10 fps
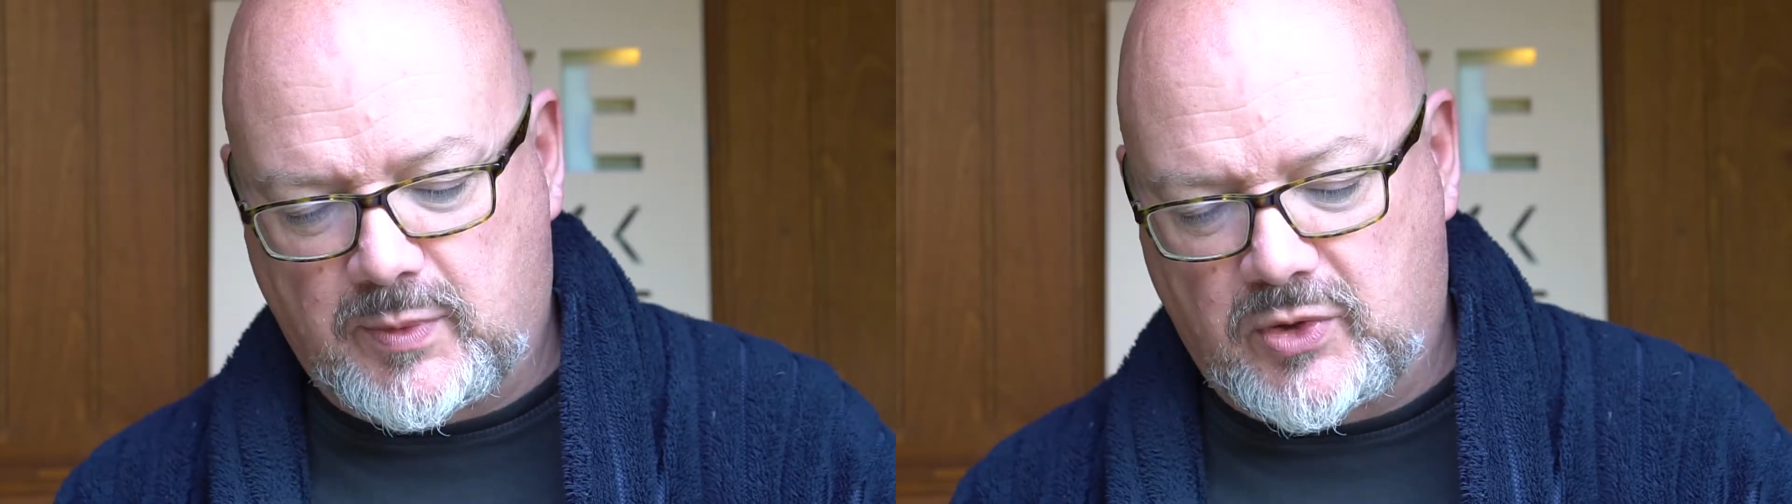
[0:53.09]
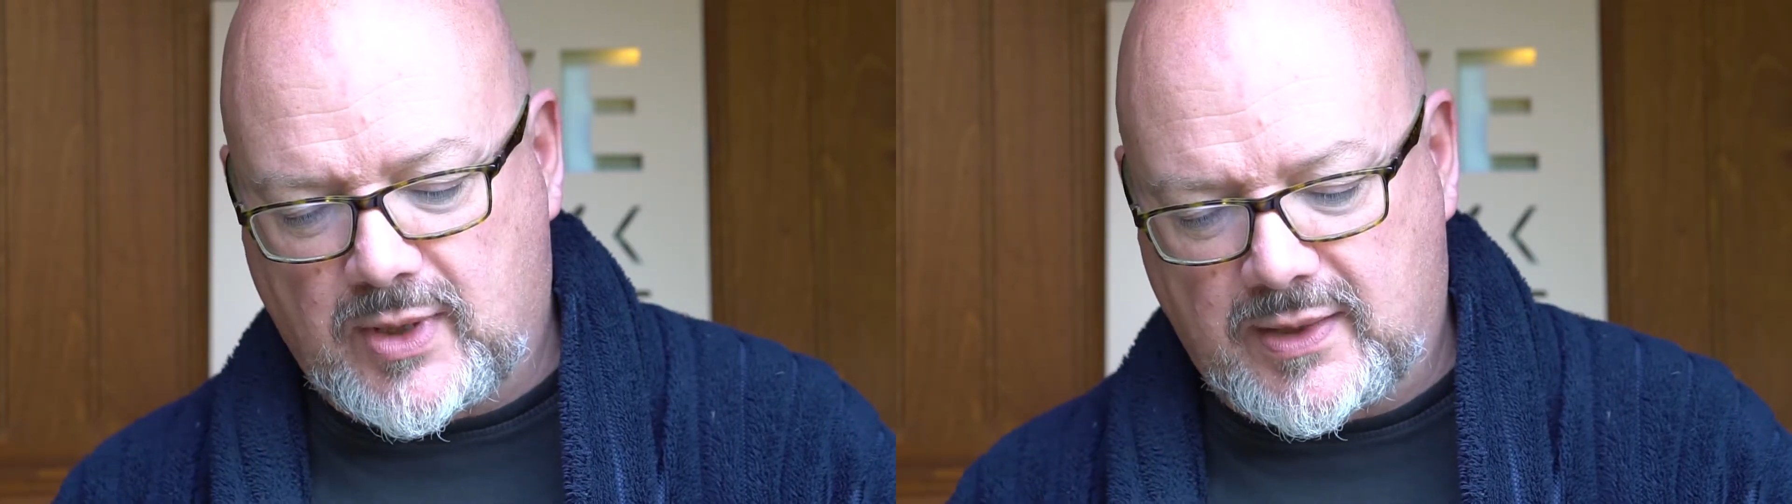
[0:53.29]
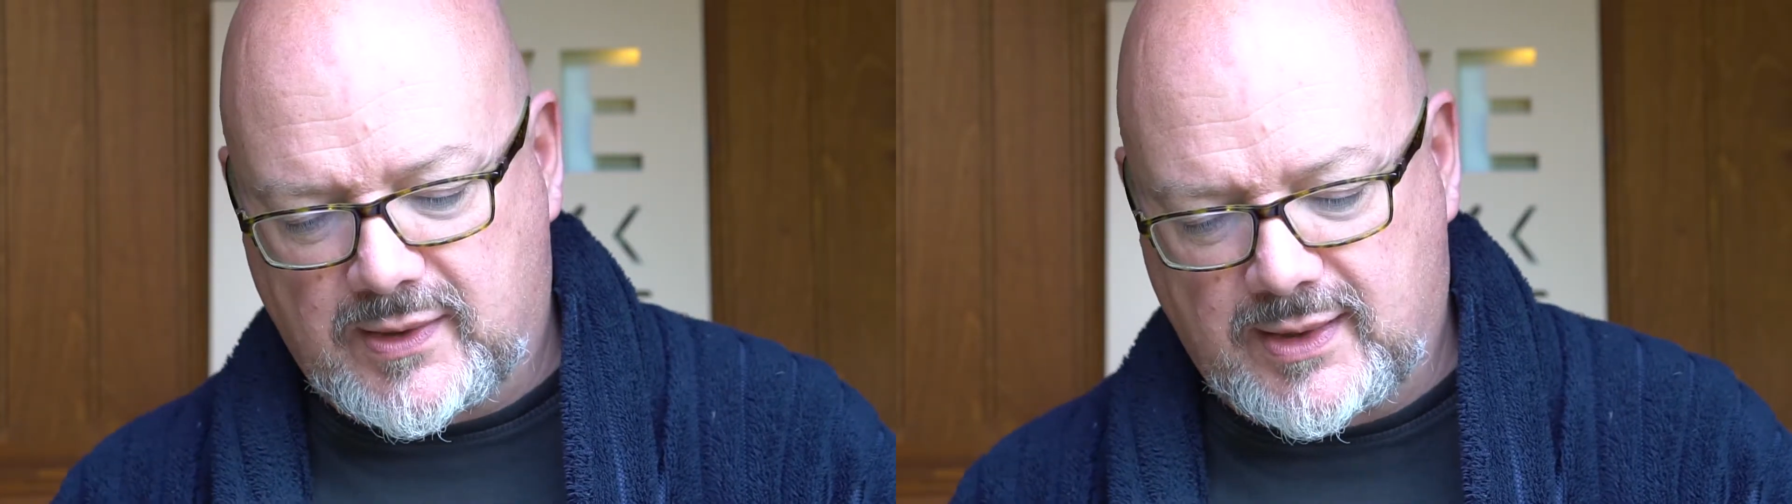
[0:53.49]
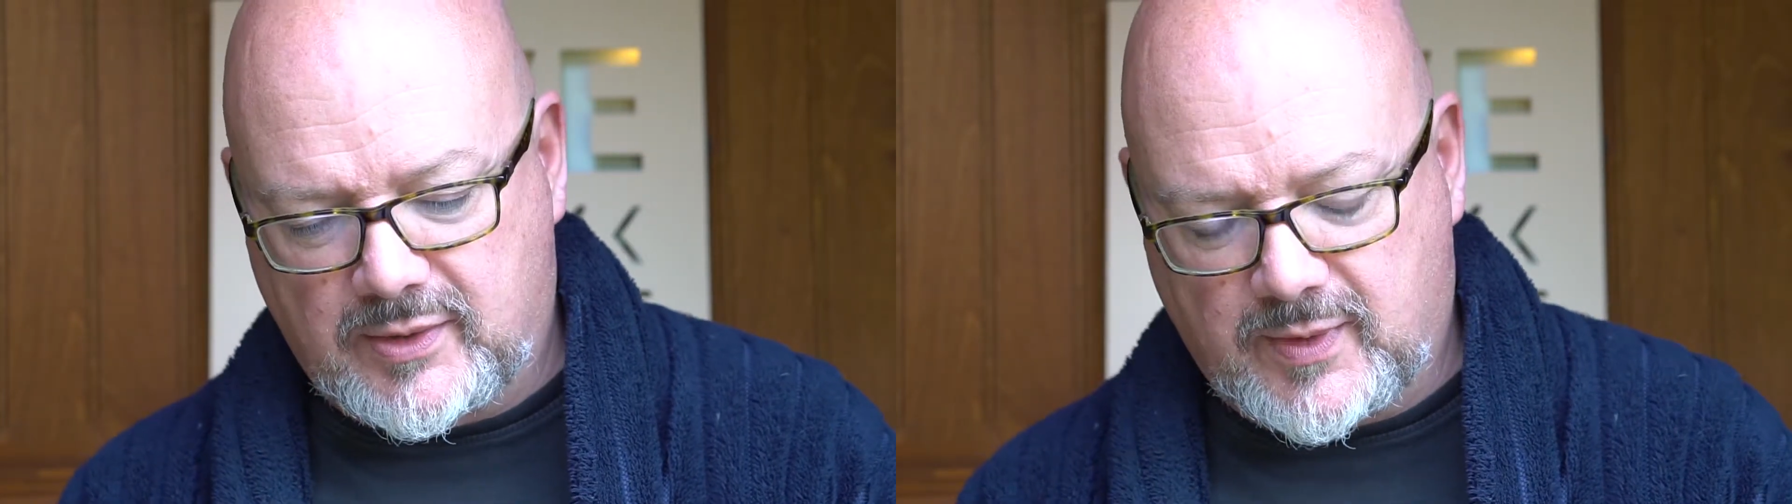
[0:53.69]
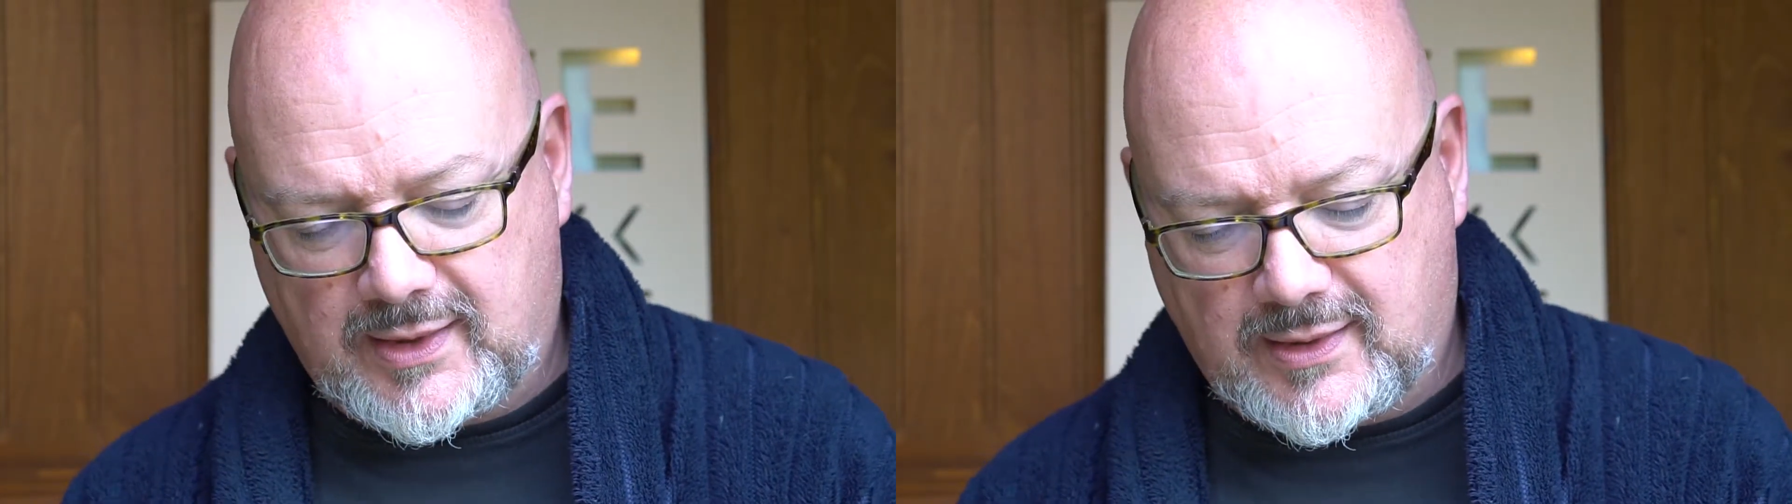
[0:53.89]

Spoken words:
would transliterate